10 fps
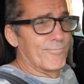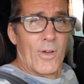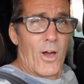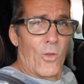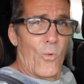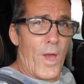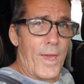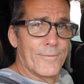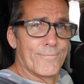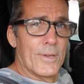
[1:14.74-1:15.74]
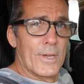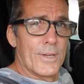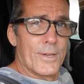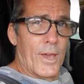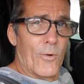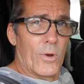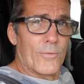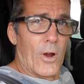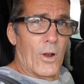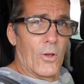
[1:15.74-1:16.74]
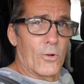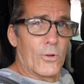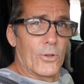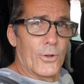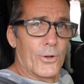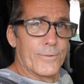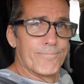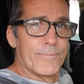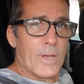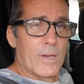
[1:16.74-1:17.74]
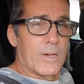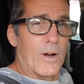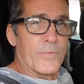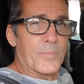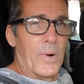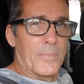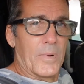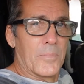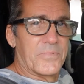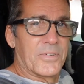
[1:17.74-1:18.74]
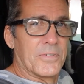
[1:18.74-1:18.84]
on the way at one of our local little coffee pop-ups.